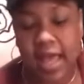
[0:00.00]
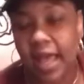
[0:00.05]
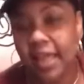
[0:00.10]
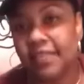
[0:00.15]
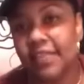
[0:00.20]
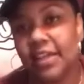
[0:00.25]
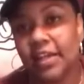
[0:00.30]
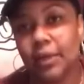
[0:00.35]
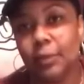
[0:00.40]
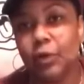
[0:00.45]

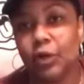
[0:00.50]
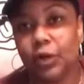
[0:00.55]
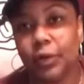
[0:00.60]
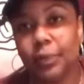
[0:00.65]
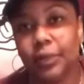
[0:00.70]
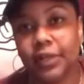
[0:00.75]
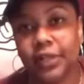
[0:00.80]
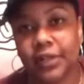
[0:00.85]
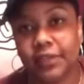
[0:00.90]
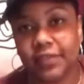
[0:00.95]
And then I'm going to
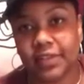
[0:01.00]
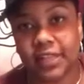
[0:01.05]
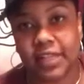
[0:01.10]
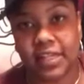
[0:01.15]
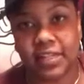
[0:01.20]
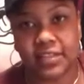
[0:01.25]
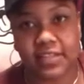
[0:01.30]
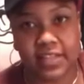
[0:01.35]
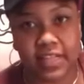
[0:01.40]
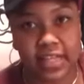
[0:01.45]
put
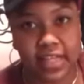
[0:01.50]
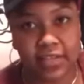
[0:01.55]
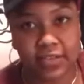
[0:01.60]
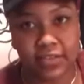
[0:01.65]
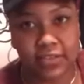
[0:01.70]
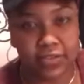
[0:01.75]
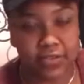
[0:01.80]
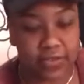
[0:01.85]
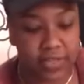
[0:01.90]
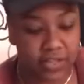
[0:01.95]
everything
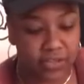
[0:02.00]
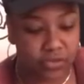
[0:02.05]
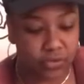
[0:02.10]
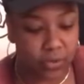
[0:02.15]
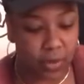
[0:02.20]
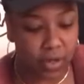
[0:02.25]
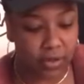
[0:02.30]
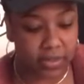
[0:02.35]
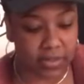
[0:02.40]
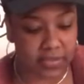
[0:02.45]
together so that
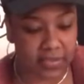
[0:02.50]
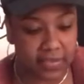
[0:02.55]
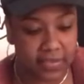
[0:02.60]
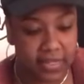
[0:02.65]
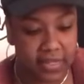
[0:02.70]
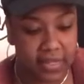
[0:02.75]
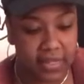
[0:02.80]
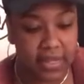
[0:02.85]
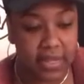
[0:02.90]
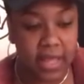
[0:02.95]
you all can
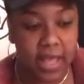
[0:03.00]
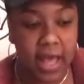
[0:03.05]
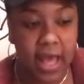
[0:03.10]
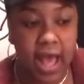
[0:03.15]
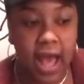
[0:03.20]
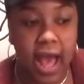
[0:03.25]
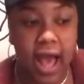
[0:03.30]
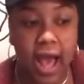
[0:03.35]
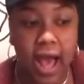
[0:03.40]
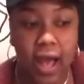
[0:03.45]
see.
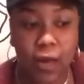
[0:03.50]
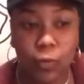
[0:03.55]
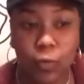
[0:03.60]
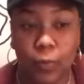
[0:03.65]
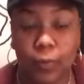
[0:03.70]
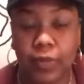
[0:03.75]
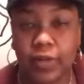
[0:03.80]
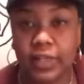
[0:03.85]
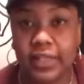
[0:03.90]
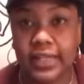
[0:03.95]
I
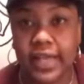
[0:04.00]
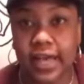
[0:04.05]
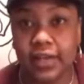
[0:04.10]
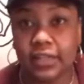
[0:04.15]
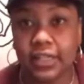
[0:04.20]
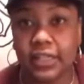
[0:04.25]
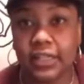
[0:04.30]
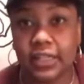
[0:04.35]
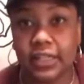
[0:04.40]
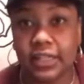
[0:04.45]
will put
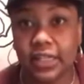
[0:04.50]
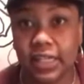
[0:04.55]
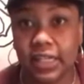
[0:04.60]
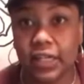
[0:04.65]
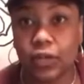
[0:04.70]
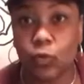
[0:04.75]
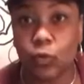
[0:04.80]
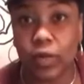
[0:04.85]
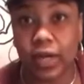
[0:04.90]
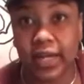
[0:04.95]
down in the
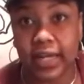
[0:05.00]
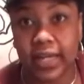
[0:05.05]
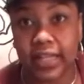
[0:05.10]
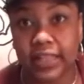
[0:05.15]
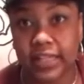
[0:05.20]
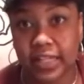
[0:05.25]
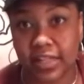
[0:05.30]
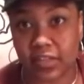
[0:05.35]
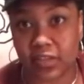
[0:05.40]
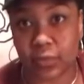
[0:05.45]
link where I got
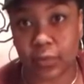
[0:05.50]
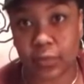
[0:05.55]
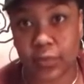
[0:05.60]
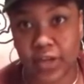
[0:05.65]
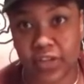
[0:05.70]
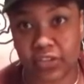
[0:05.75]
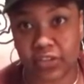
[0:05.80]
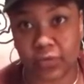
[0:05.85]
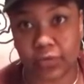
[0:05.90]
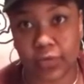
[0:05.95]
the
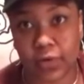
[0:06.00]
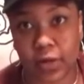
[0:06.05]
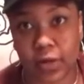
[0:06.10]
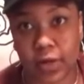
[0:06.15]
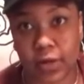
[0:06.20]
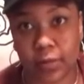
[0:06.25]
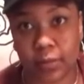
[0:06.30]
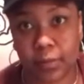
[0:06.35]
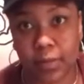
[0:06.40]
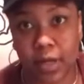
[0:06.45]
inspiration
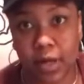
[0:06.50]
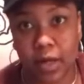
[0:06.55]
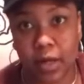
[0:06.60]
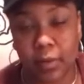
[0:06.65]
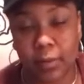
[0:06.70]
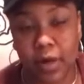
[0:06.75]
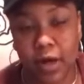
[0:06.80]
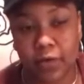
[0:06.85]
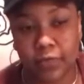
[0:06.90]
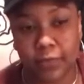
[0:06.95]
from
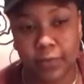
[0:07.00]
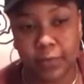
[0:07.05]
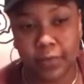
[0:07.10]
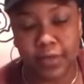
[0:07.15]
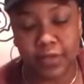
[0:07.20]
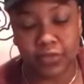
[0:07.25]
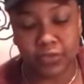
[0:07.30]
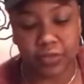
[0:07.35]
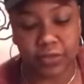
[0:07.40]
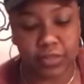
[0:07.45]
off of
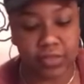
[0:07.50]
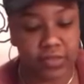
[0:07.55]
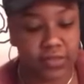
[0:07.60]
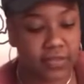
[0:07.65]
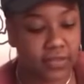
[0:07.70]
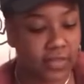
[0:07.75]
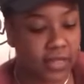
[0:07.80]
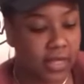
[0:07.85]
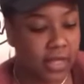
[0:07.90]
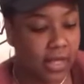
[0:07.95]

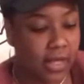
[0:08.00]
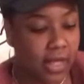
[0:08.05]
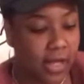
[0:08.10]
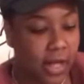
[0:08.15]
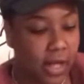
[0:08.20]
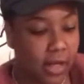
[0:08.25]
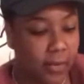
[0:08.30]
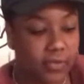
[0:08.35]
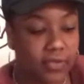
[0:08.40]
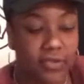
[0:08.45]
Pinterest
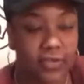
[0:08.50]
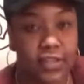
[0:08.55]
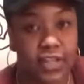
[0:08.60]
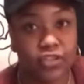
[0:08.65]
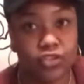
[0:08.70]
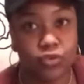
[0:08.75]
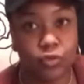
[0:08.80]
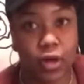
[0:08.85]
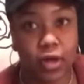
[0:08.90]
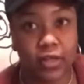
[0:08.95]
so
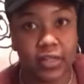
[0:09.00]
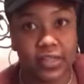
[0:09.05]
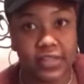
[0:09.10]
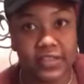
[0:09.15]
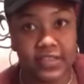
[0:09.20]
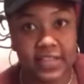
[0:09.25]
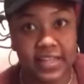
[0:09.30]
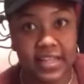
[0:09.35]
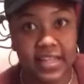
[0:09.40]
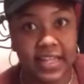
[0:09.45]
that you all can
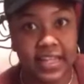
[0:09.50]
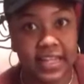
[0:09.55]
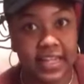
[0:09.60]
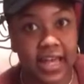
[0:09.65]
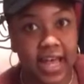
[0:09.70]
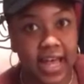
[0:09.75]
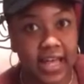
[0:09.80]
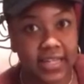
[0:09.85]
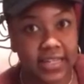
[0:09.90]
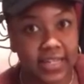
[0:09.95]
see and get
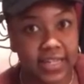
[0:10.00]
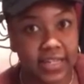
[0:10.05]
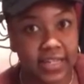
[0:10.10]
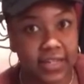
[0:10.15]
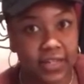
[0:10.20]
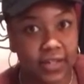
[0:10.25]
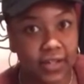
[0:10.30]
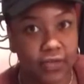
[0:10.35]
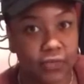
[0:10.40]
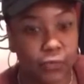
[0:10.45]
an
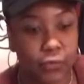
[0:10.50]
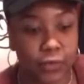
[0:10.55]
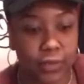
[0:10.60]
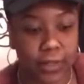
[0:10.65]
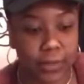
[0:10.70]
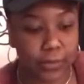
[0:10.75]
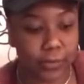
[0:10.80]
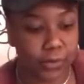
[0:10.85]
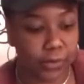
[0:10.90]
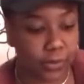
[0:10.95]
idea of what
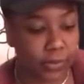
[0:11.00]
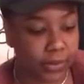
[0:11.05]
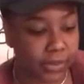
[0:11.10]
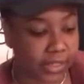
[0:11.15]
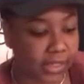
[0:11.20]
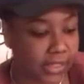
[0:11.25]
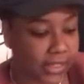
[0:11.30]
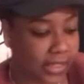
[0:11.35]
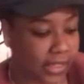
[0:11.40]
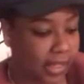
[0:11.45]
I'm
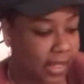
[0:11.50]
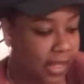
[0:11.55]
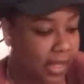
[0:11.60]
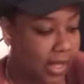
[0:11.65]
doing.